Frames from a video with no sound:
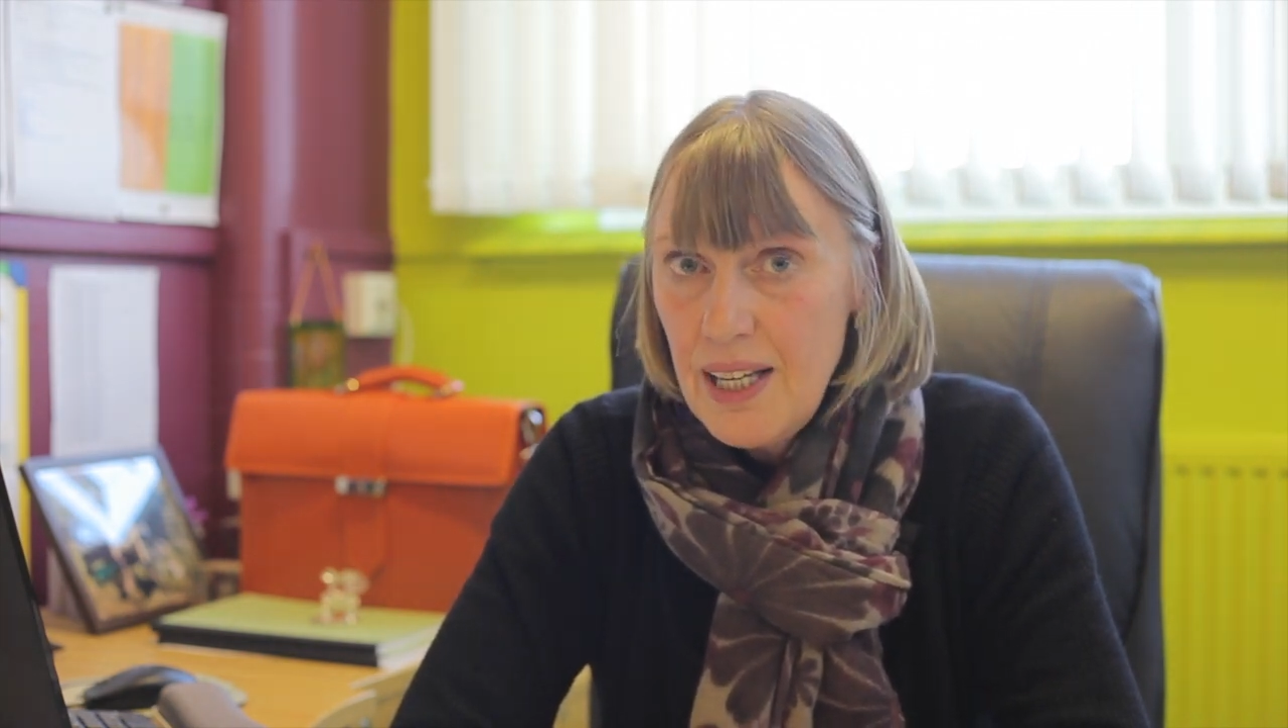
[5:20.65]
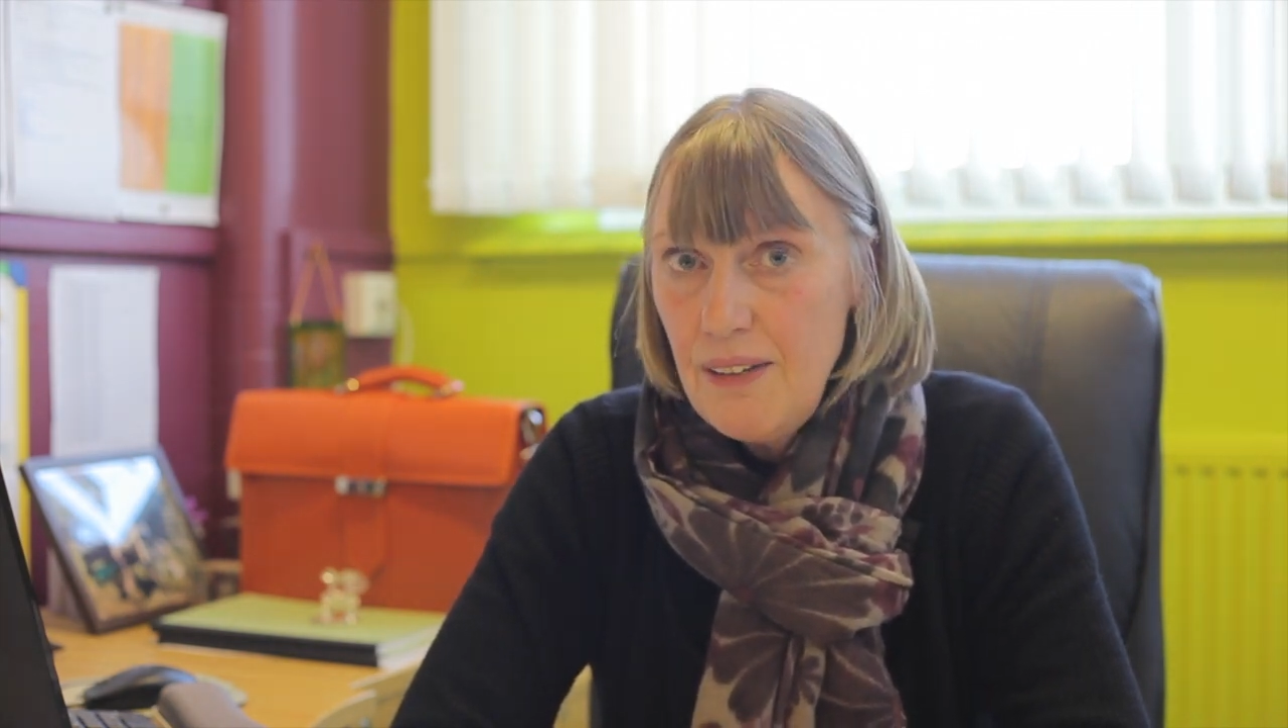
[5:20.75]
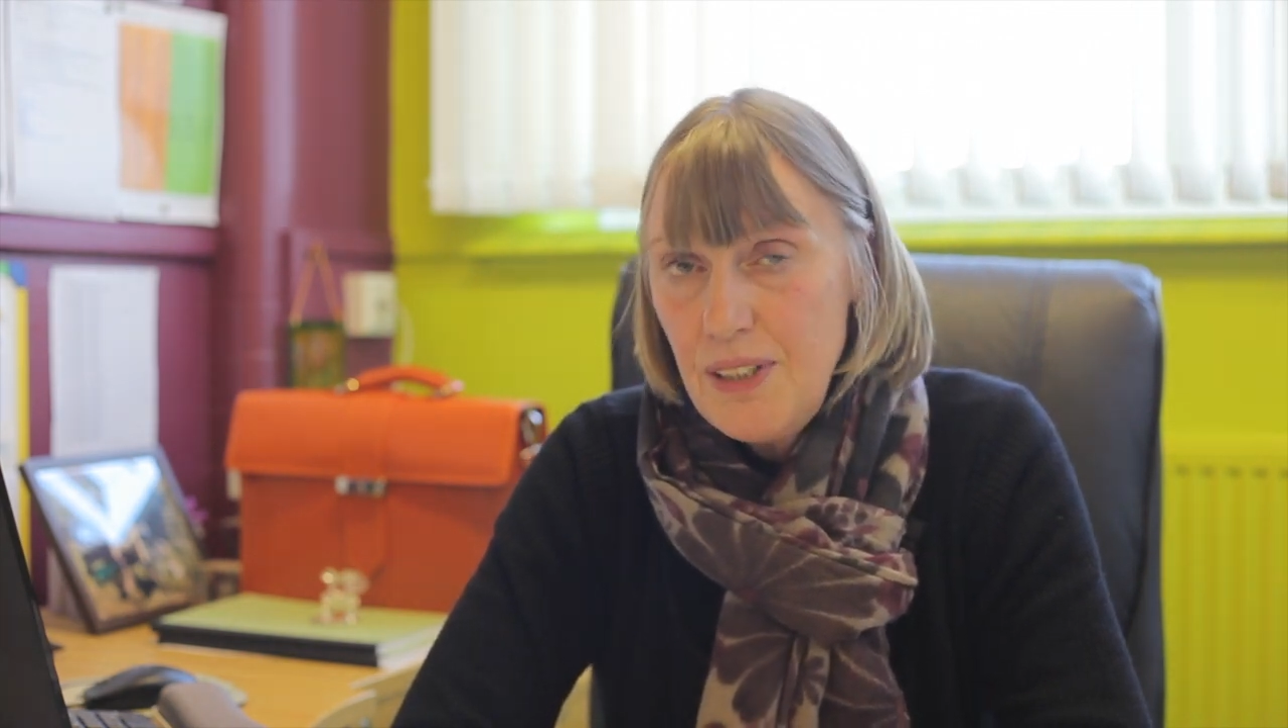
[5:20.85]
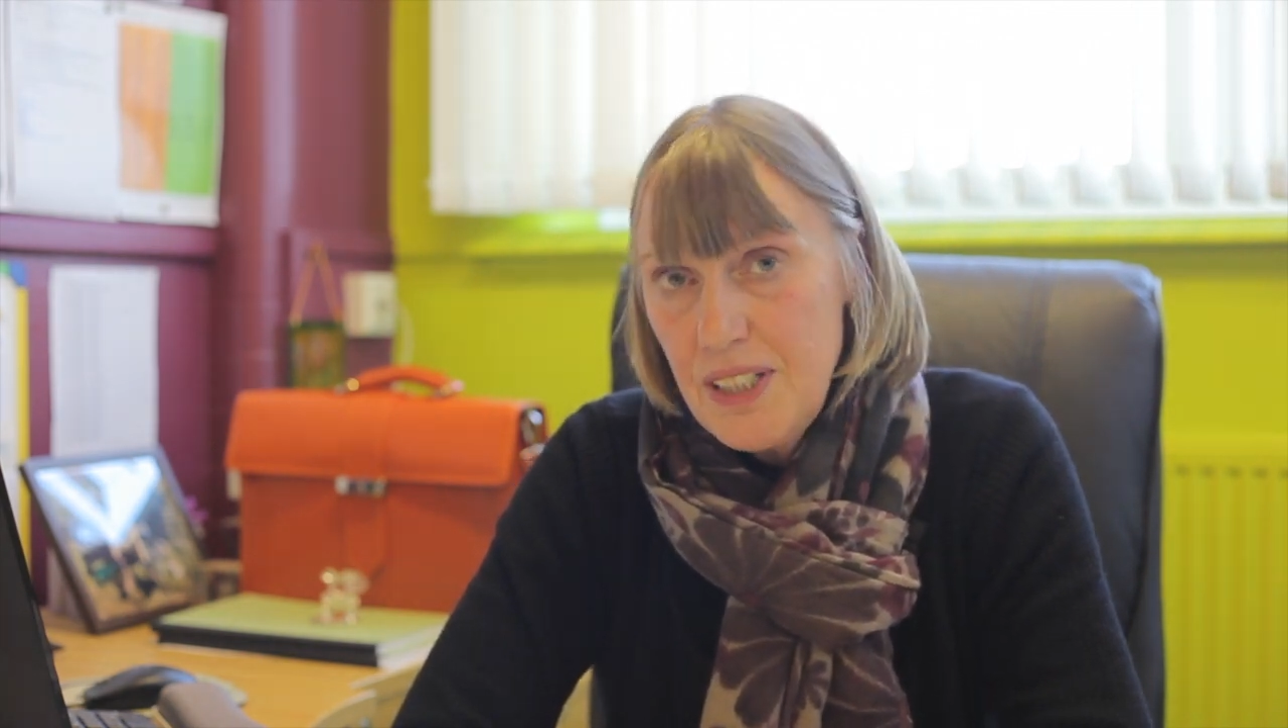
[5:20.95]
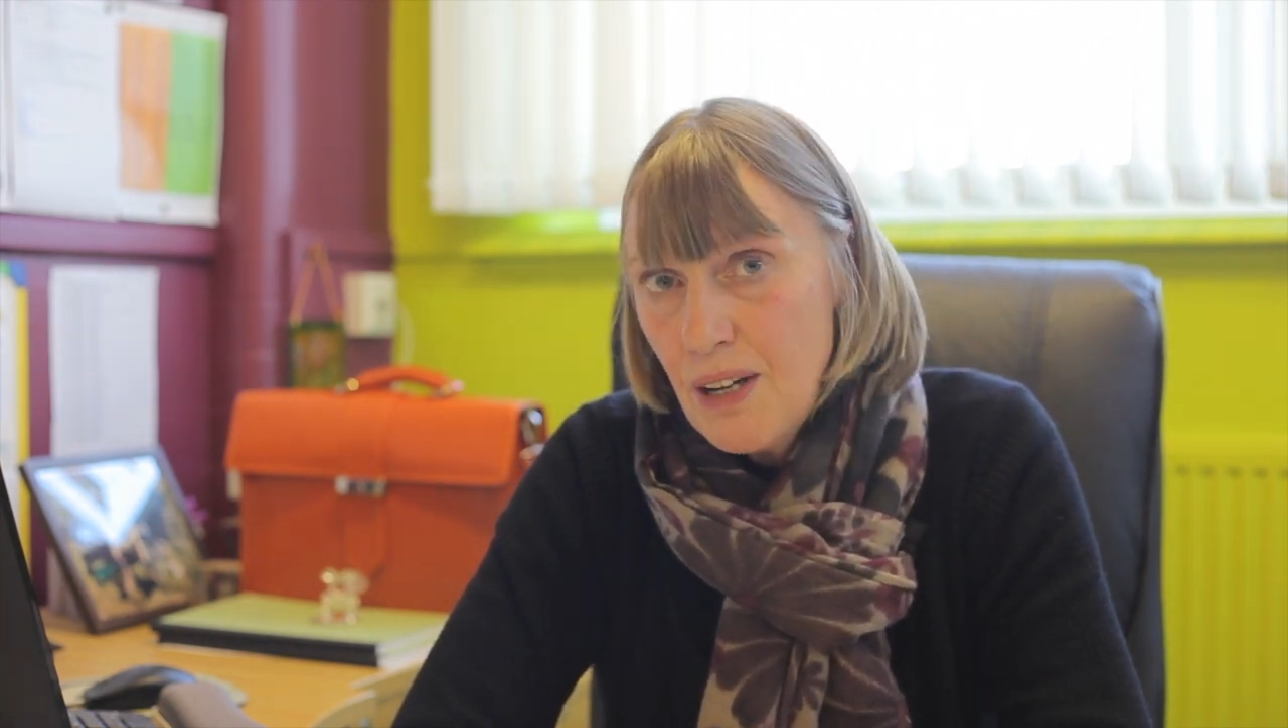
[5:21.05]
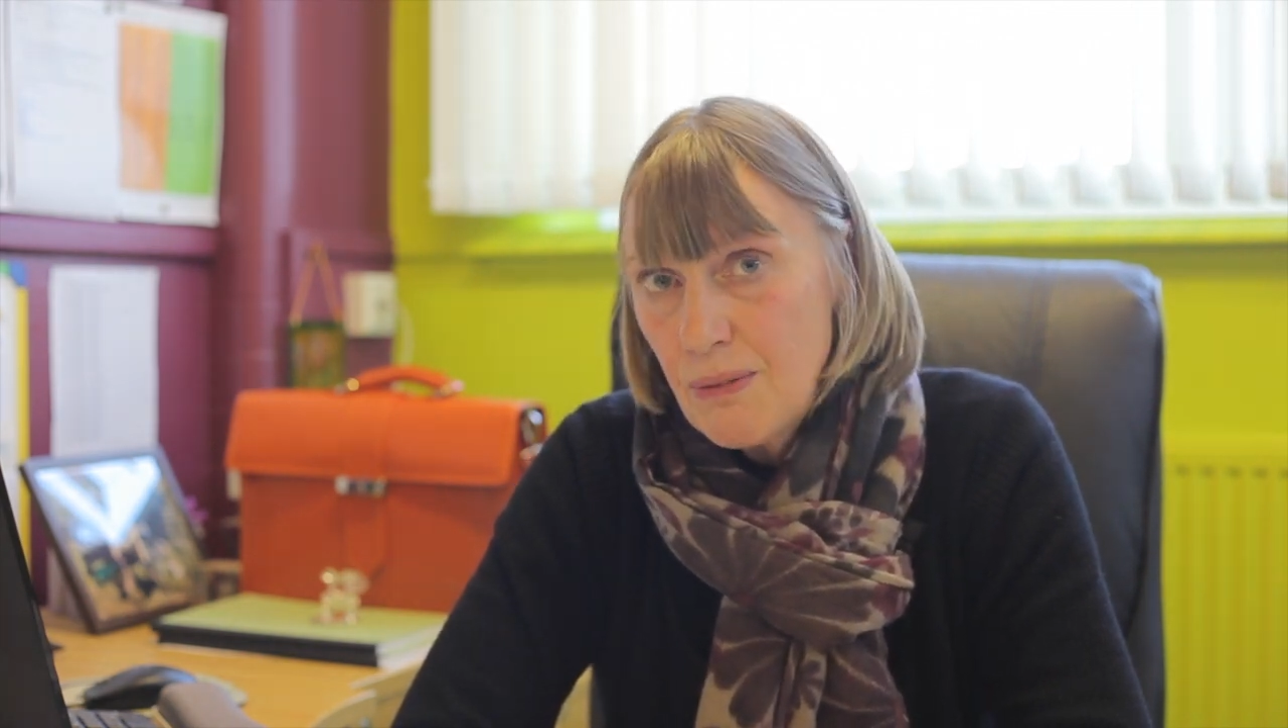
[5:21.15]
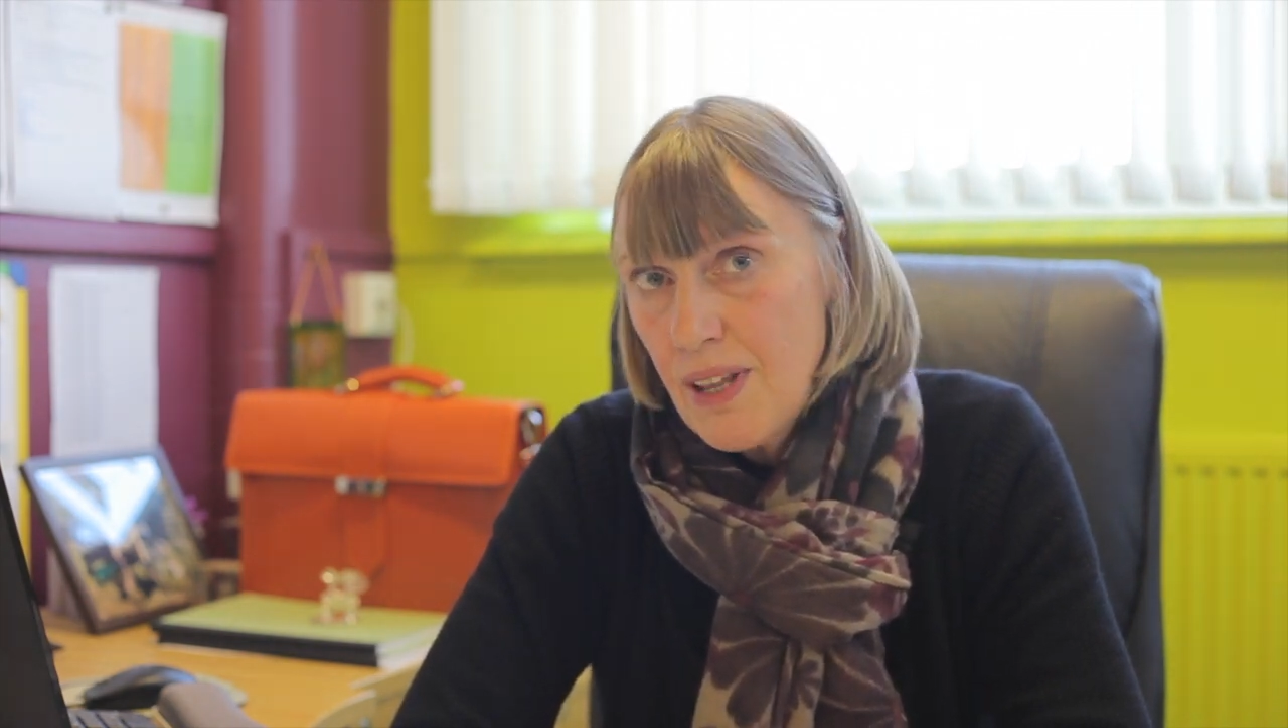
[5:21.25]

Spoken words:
If you don't,